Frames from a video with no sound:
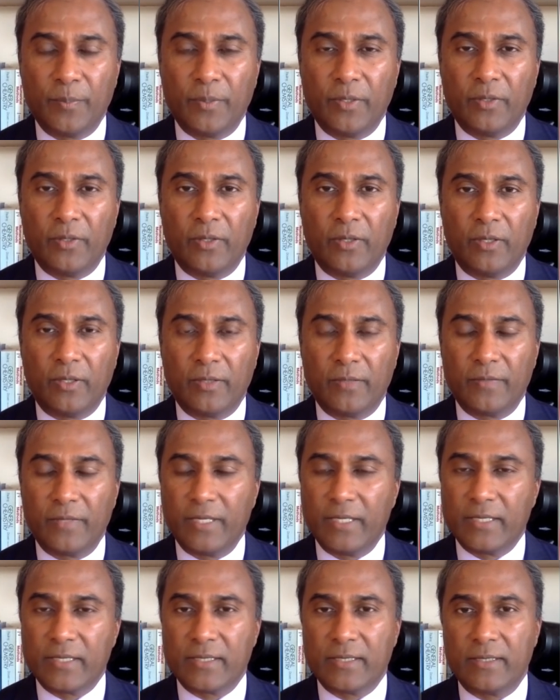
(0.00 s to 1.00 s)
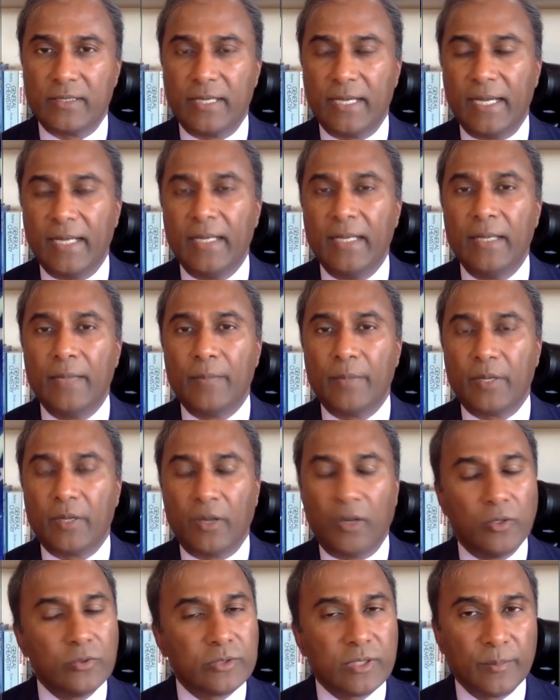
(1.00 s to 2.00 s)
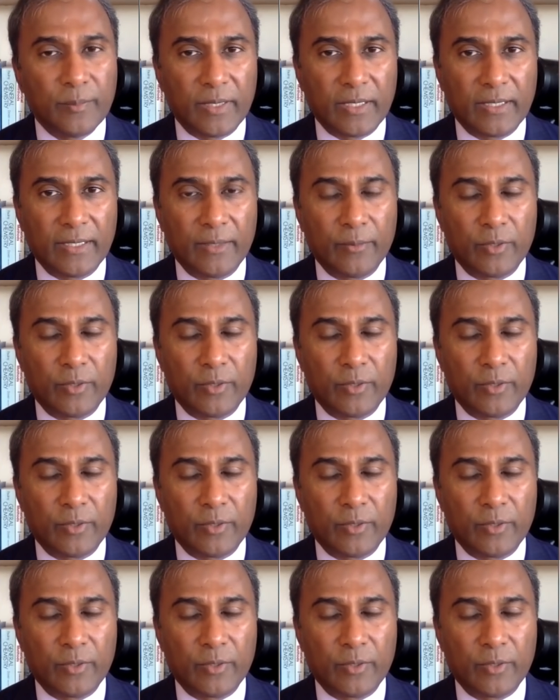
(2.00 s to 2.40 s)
all of this and that, but ultimately what